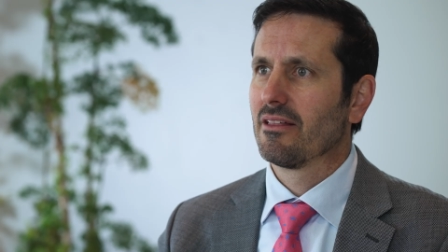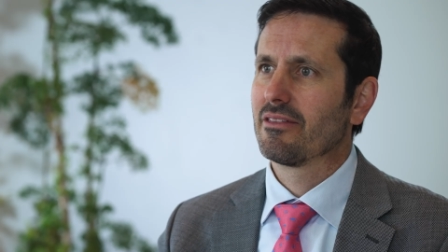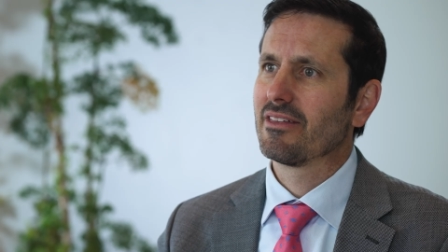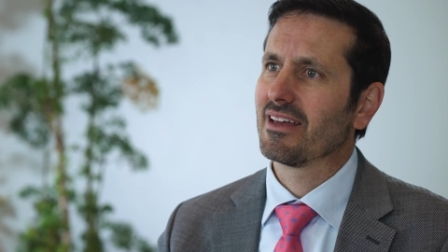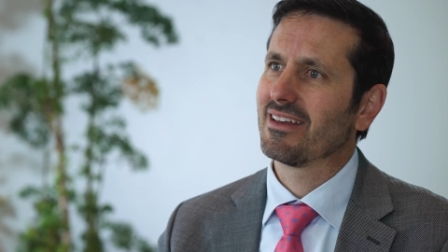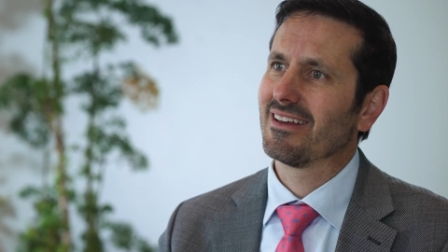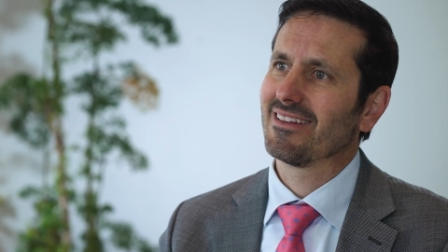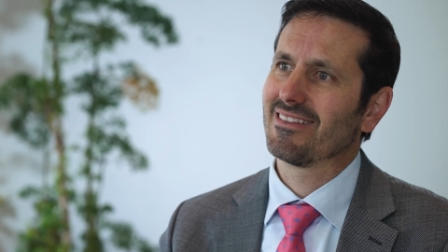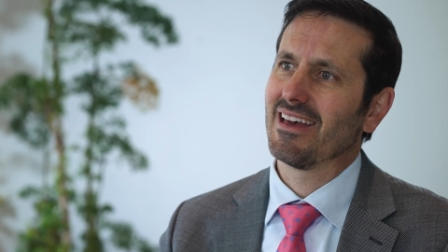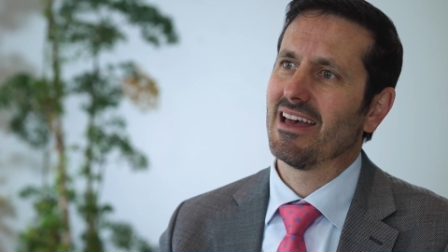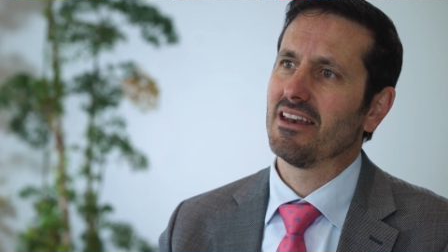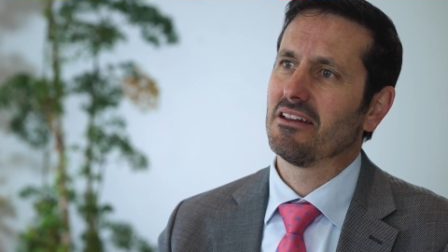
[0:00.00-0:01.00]
Thinking
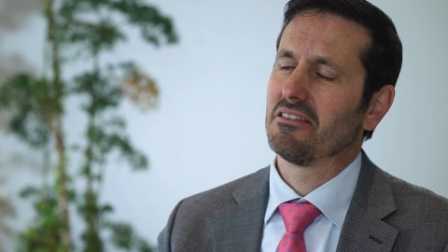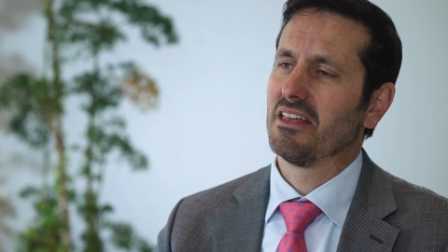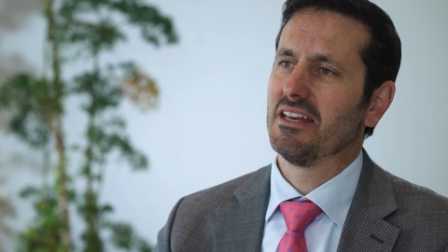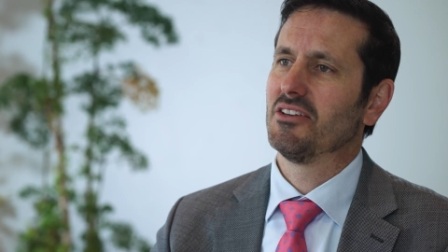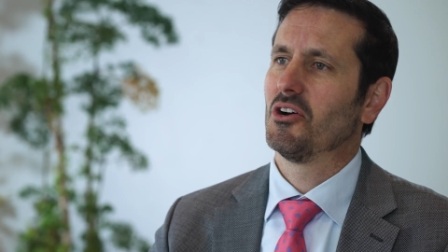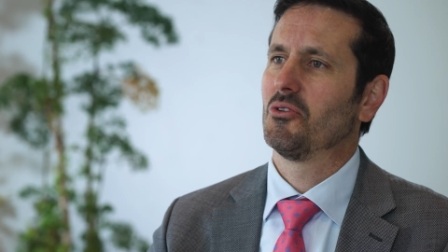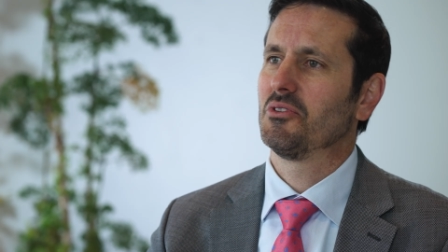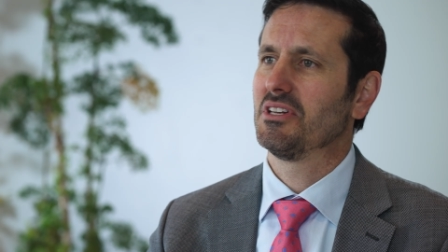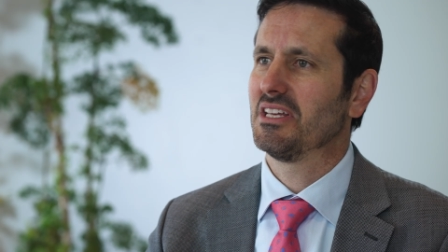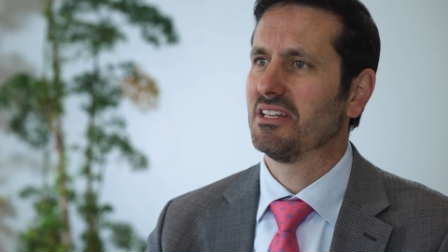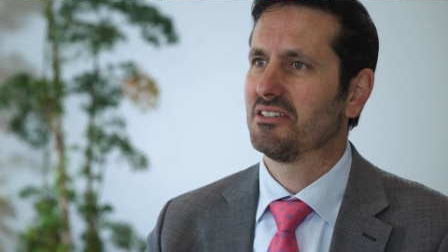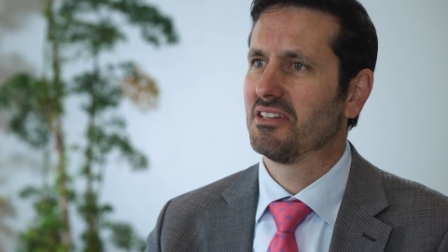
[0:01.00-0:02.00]
that they don't
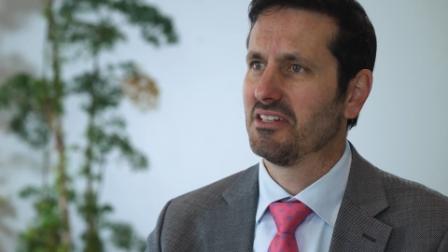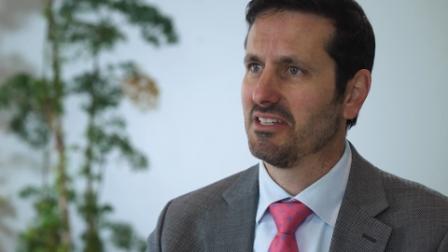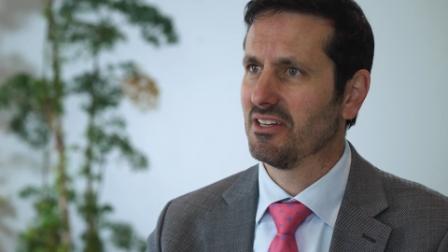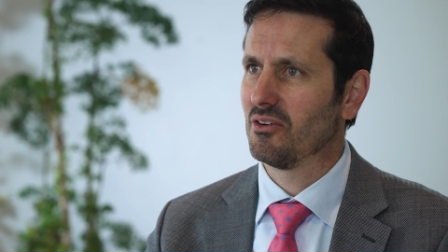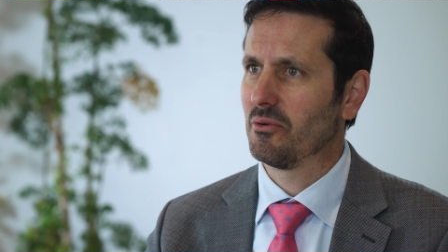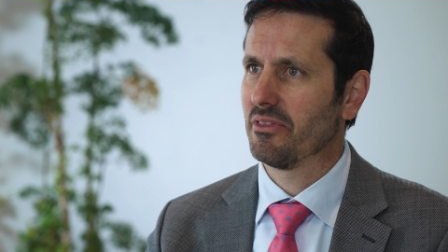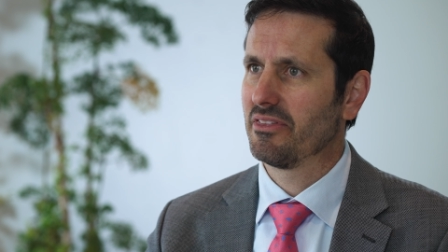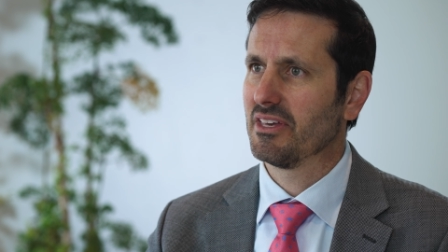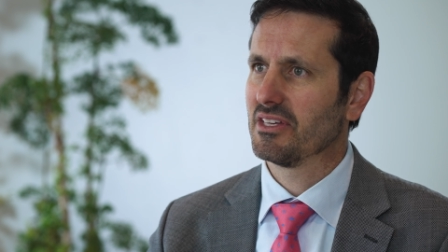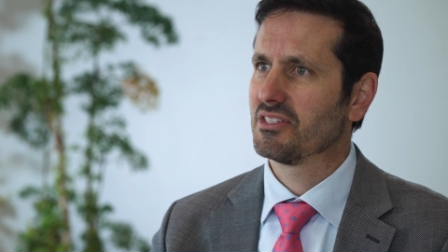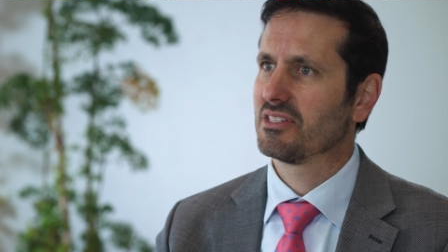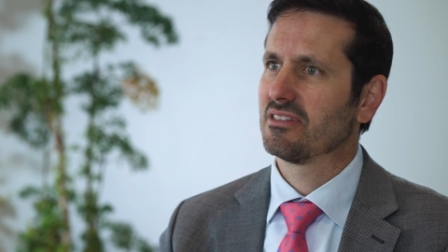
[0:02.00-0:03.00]
need to deal with
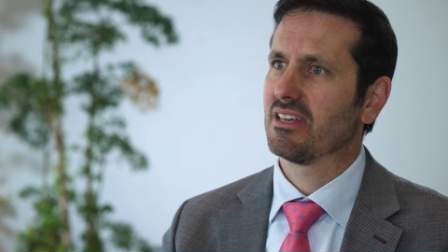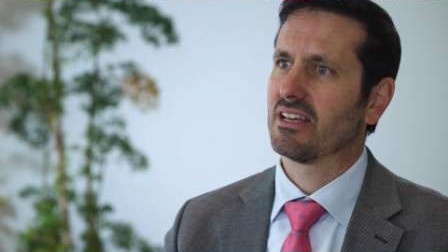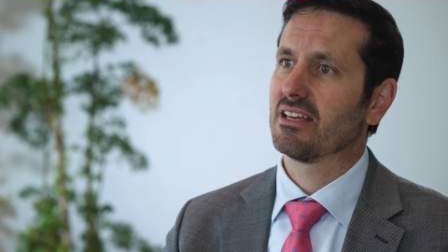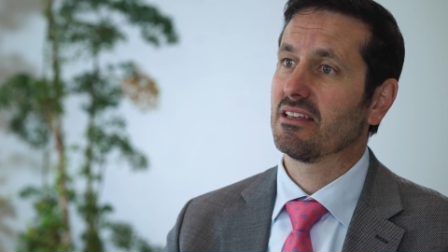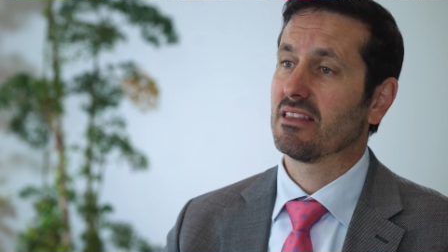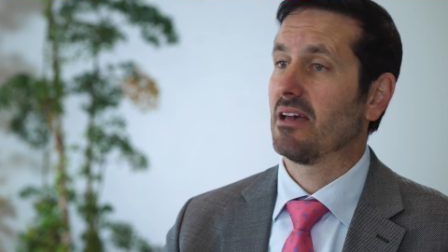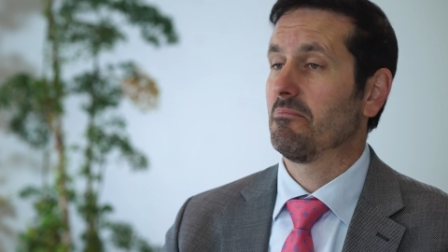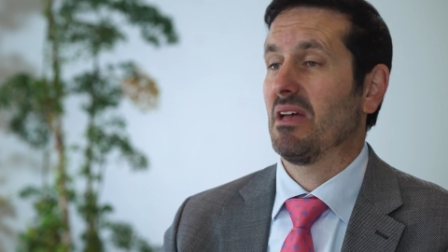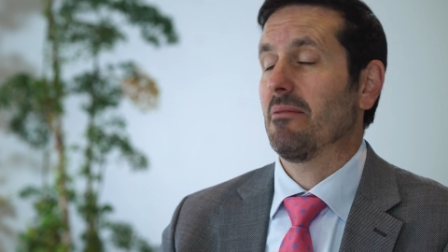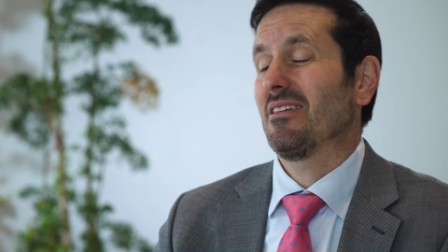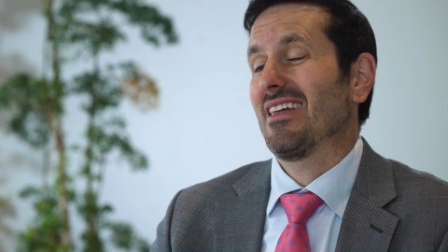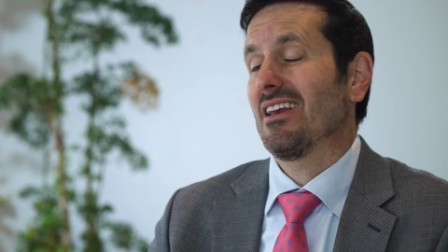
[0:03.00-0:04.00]
this, thinking that
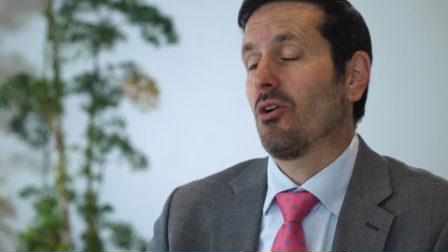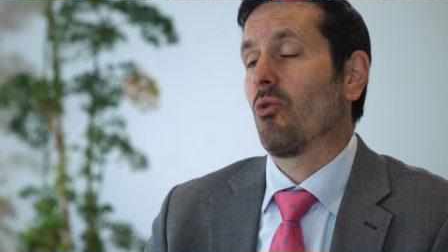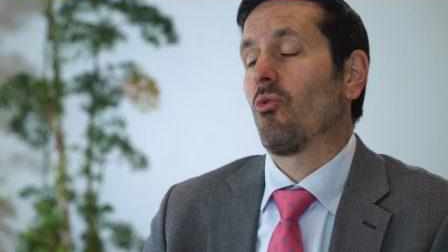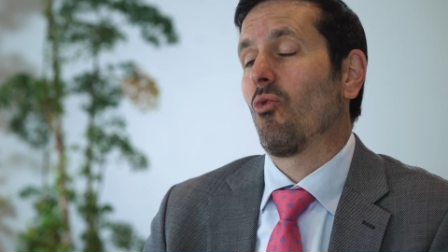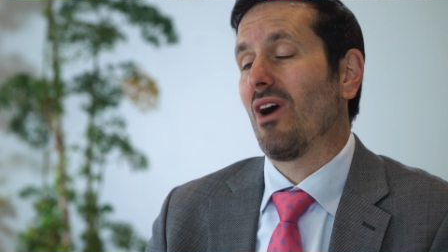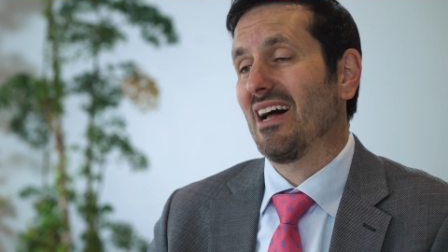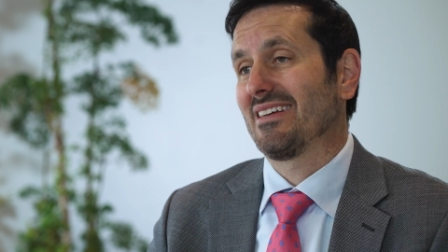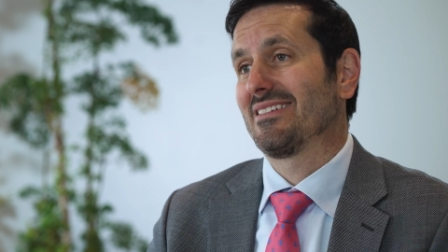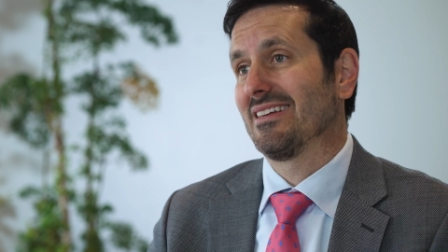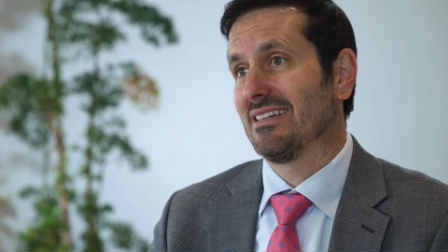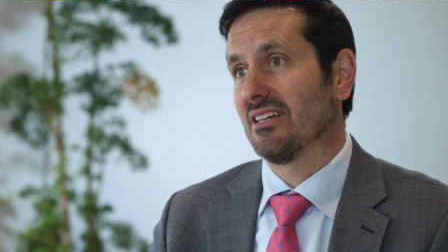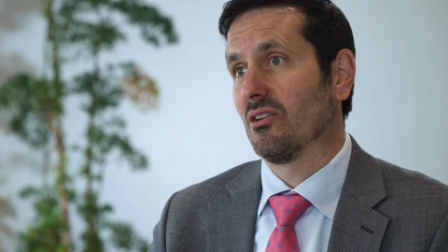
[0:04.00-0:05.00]
maybe they don't want
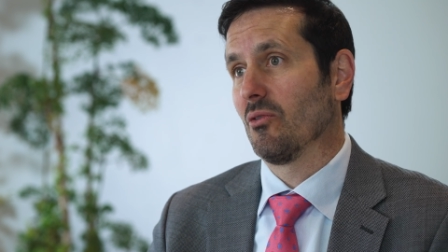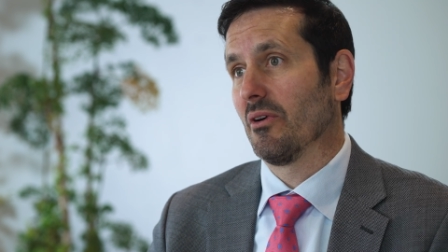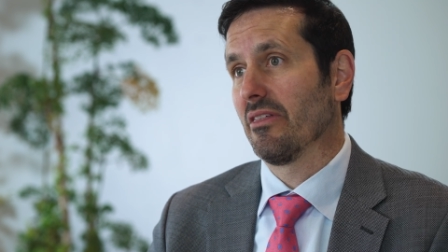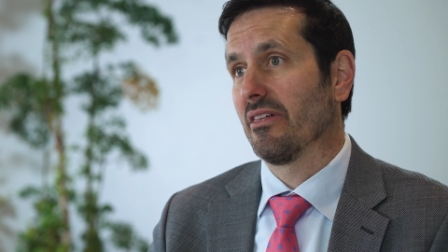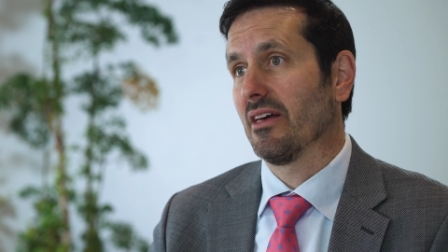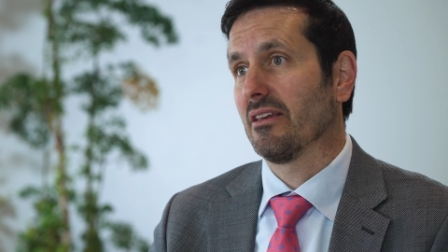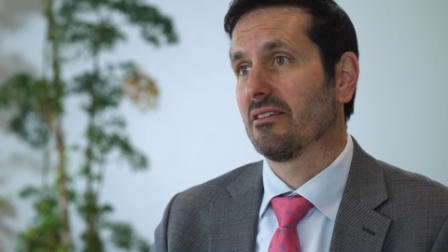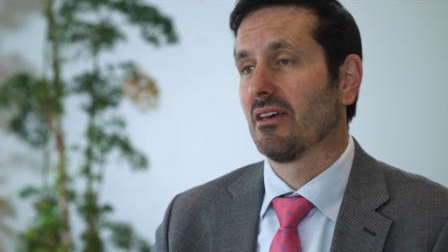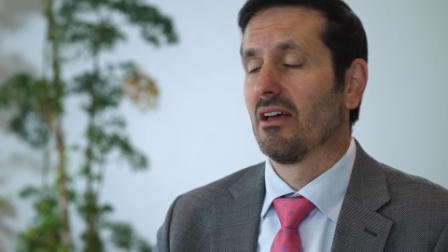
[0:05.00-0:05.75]
to deal with it.